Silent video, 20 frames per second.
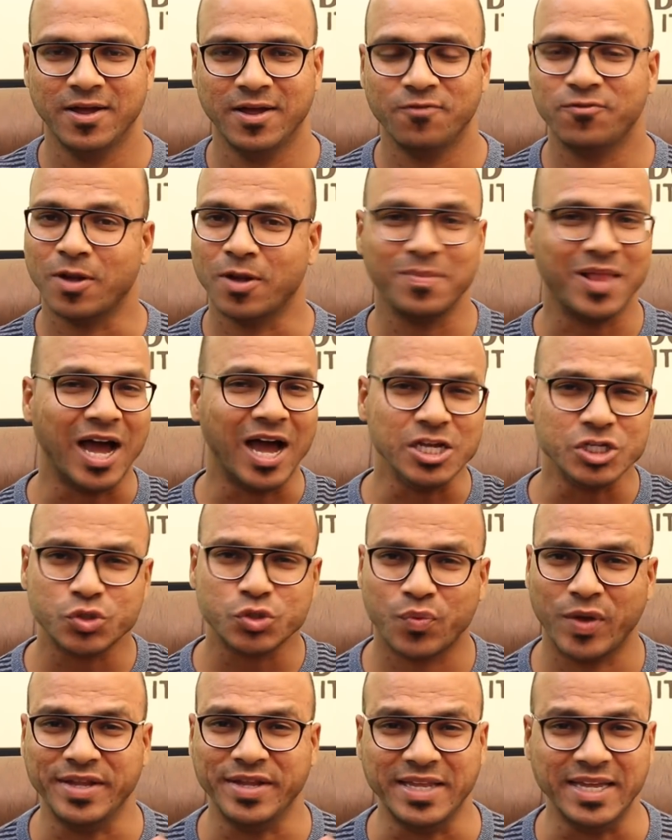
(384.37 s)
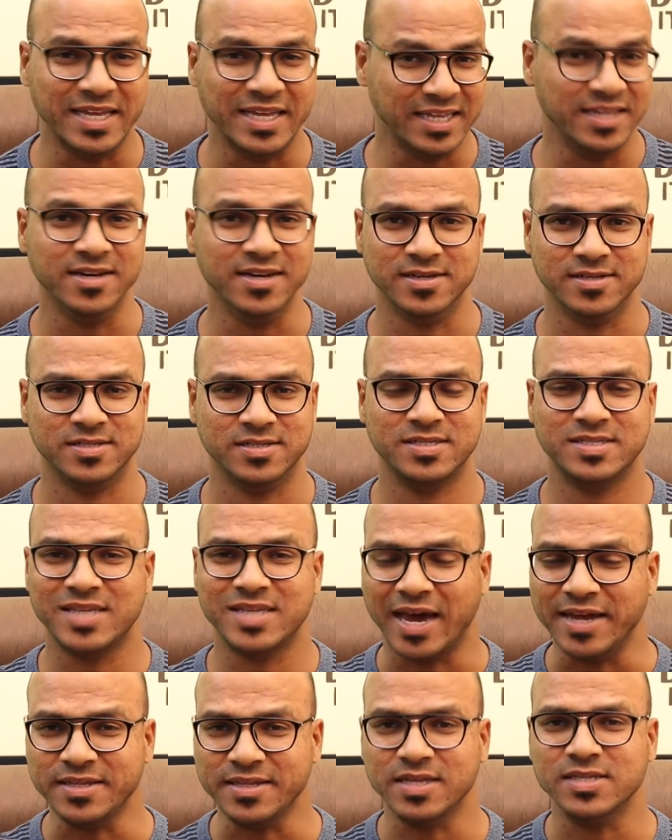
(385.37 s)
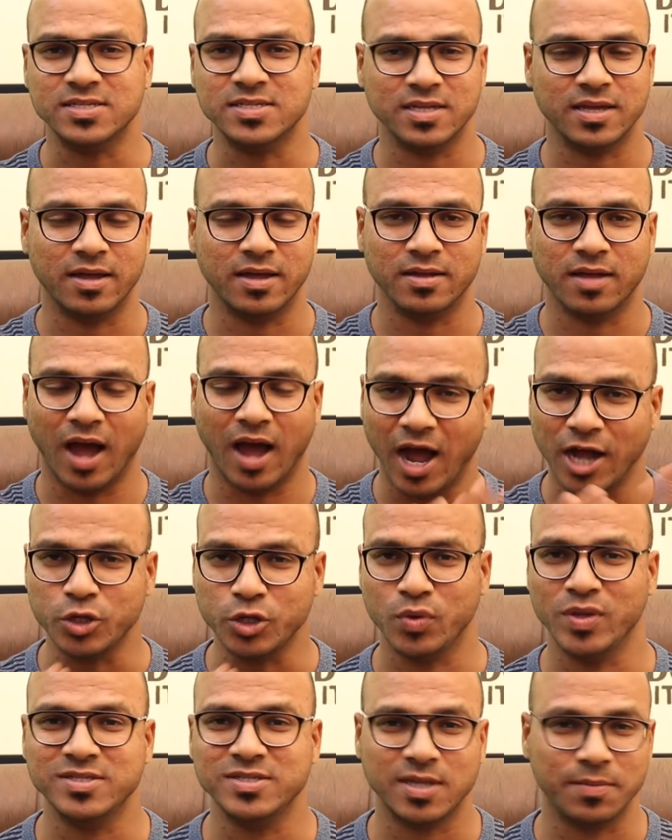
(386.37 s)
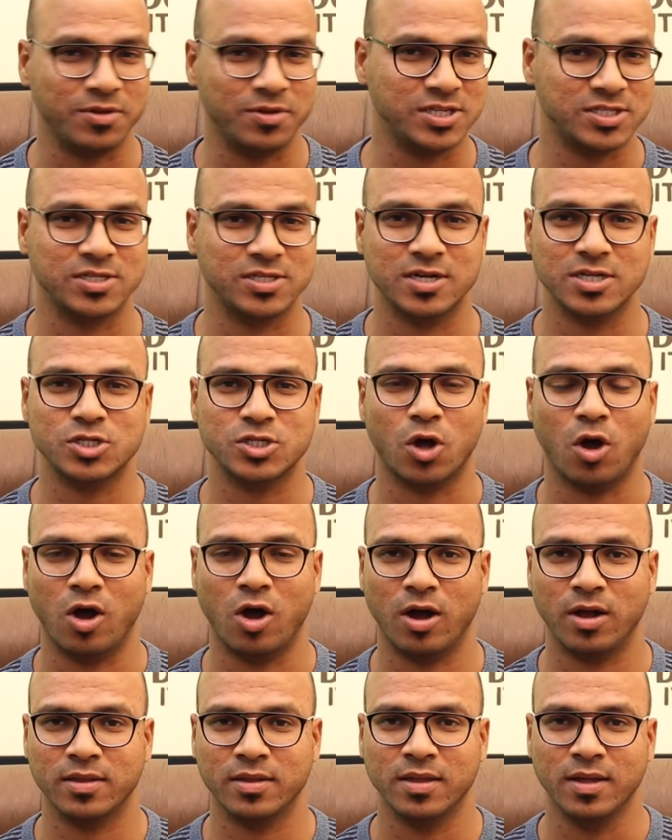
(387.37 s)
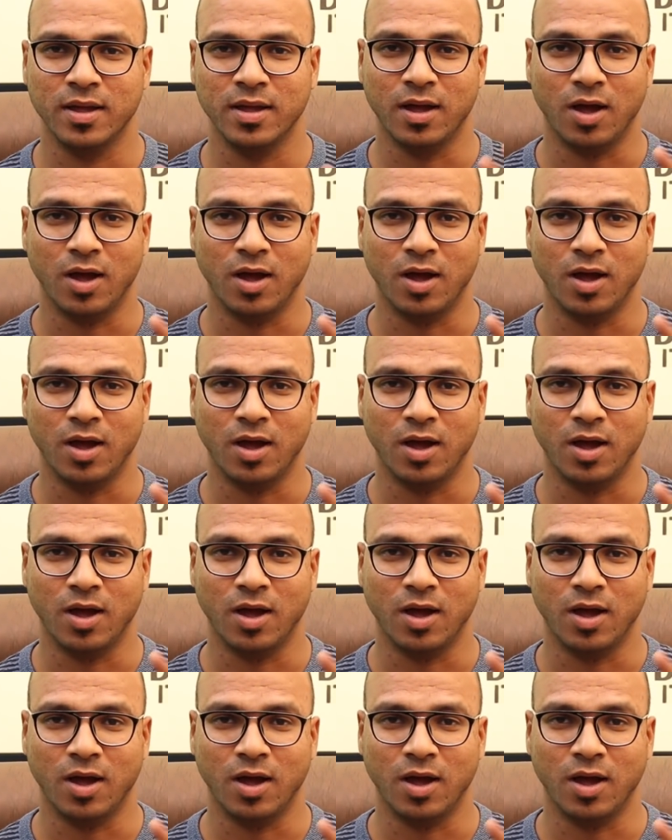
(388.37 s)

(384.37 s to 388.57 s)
from last 20 years, scientists are doing some research on